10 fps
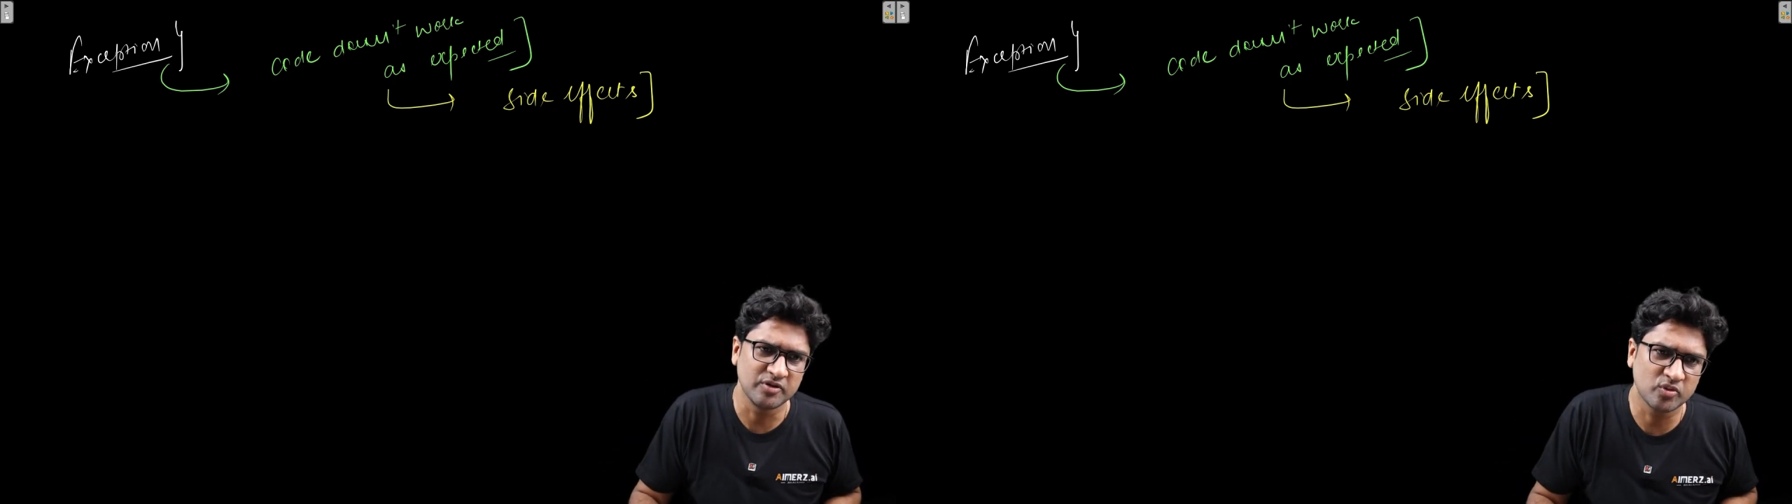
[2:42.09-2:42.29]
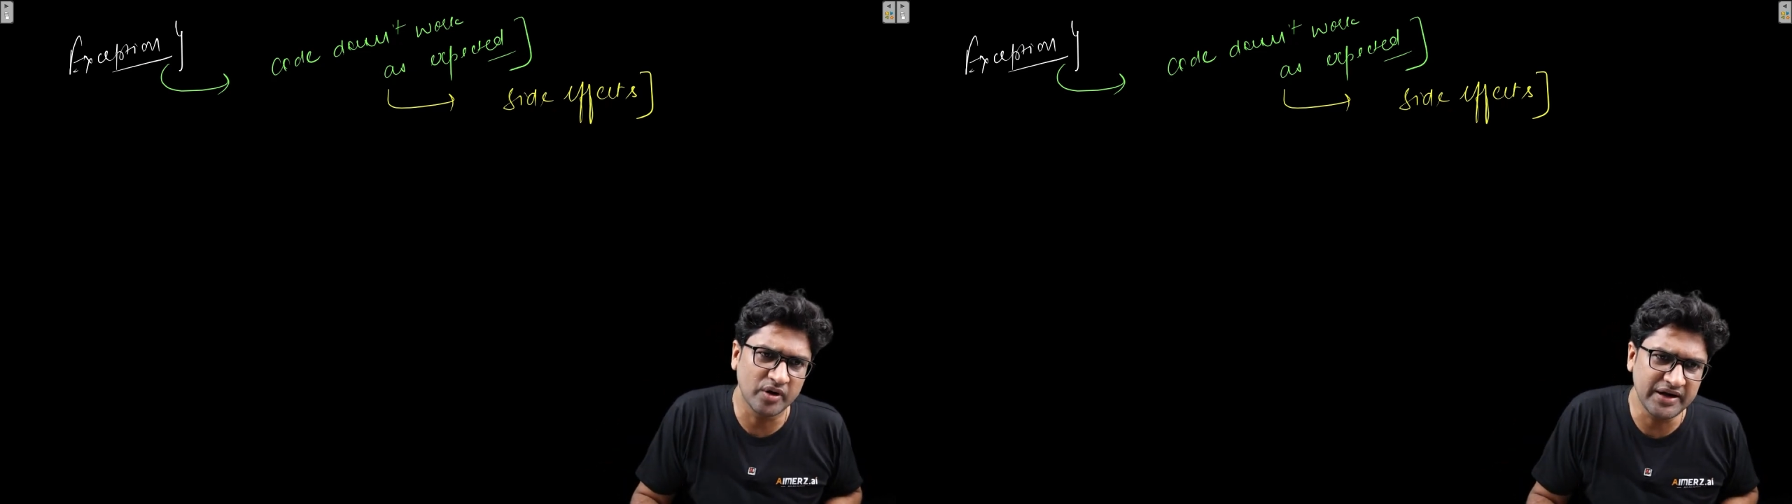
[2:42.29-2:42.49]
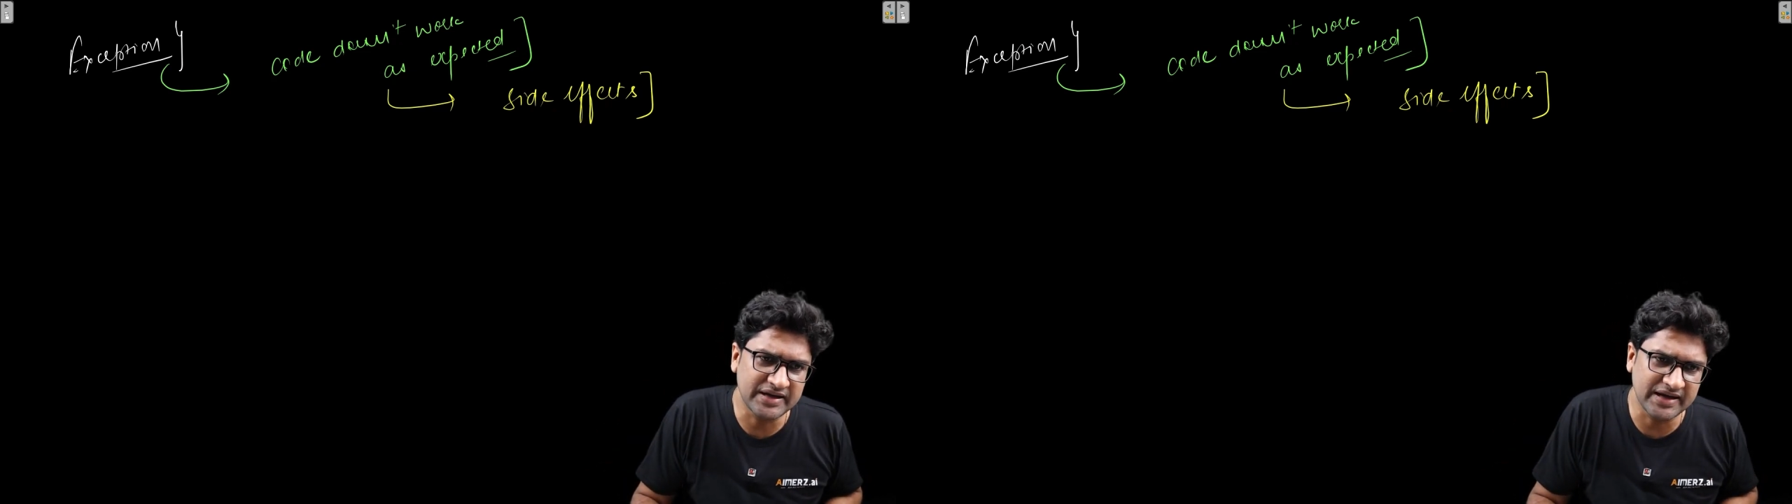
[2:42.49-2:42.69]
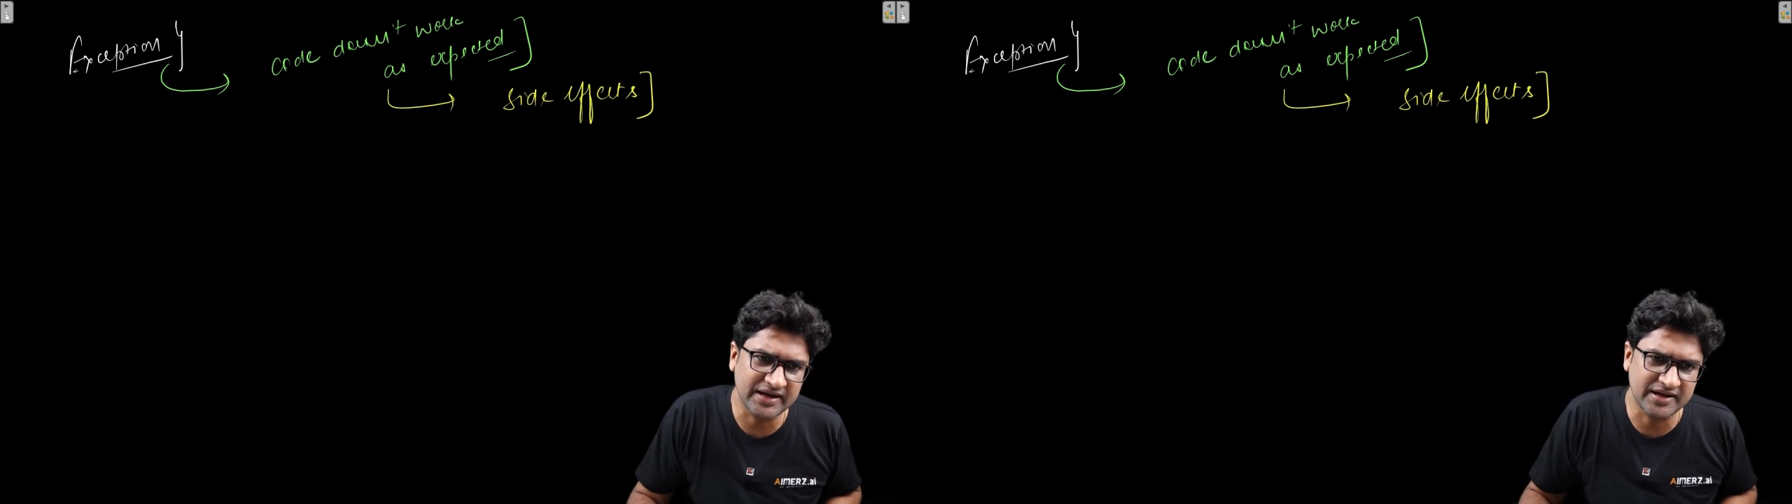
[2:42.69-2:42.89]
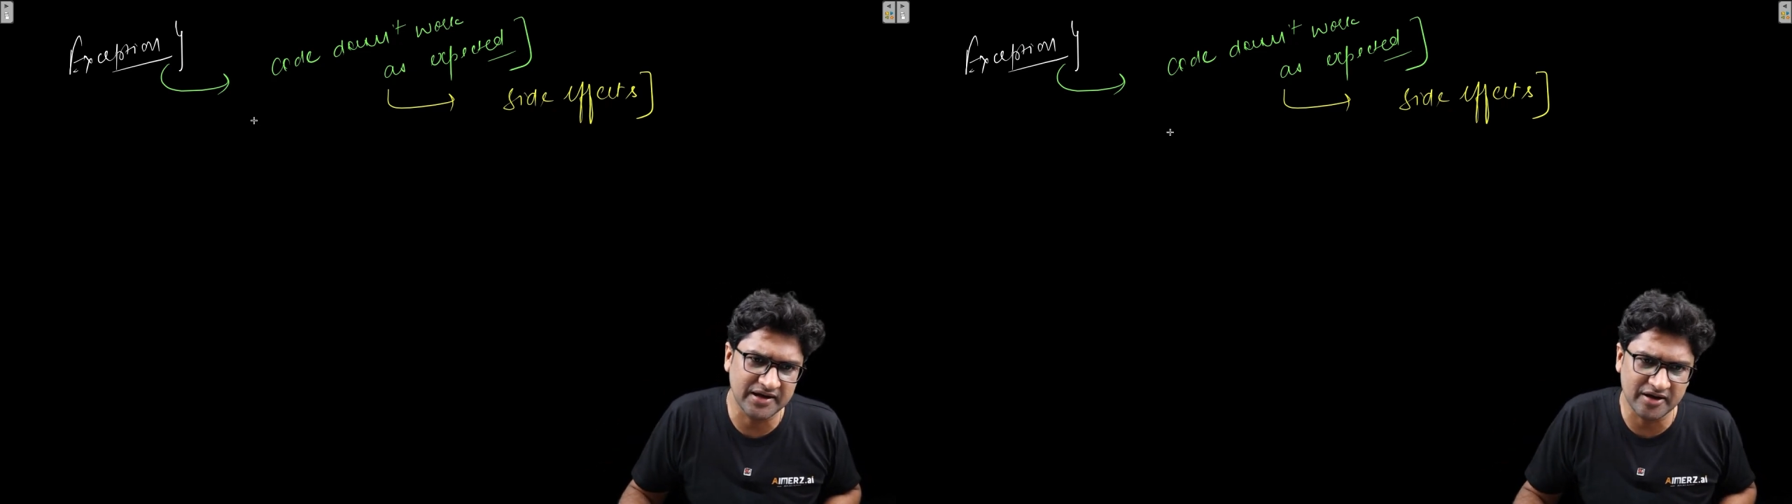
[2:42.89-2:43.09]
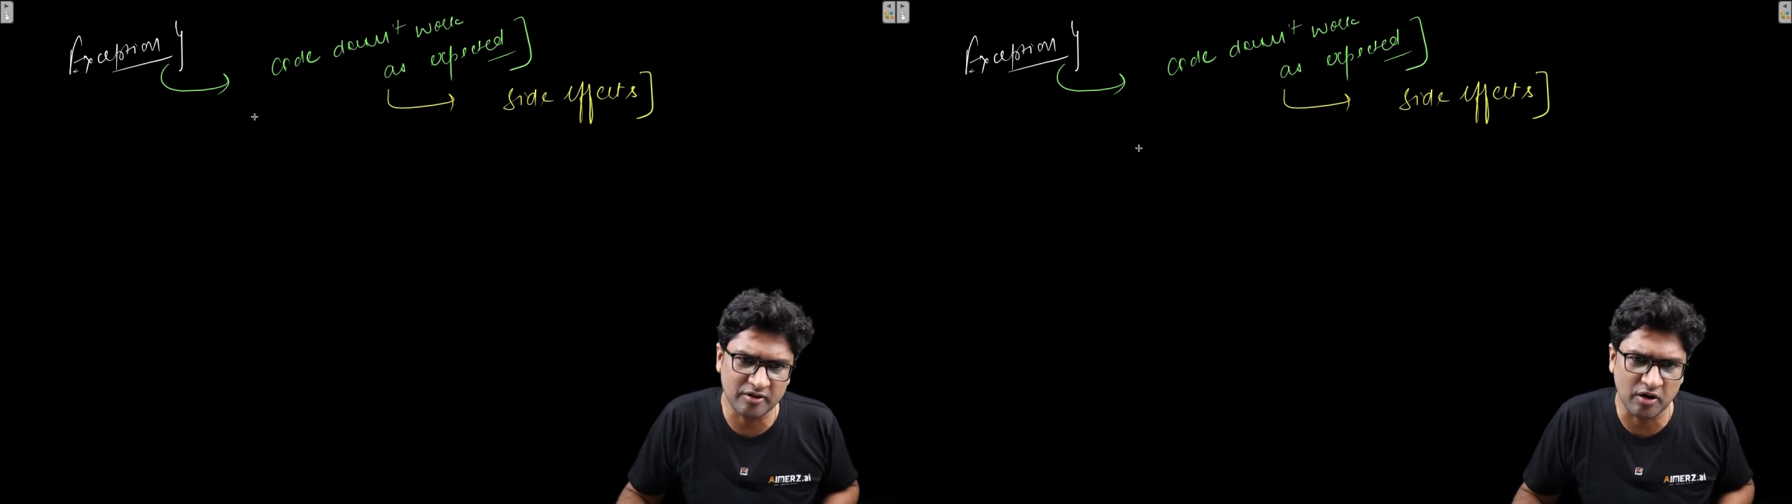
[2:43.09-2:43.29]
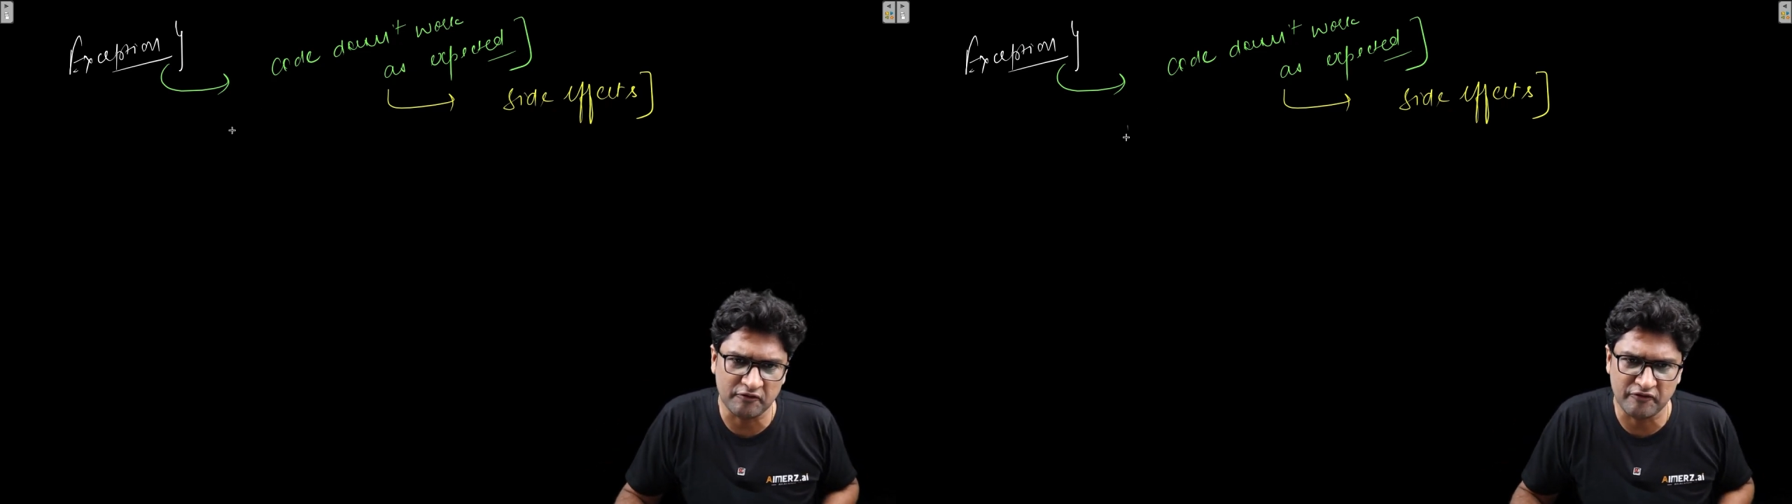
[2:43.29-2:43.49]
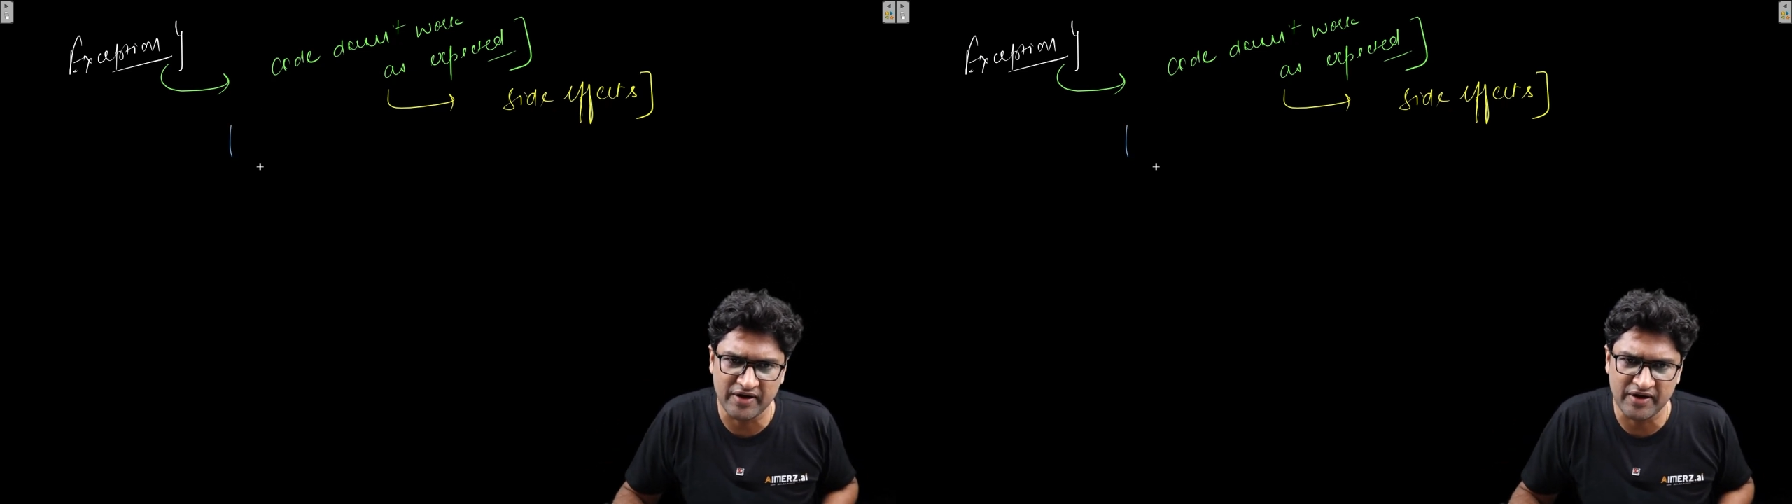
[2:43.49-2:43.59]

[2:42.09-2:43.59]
you go and take care of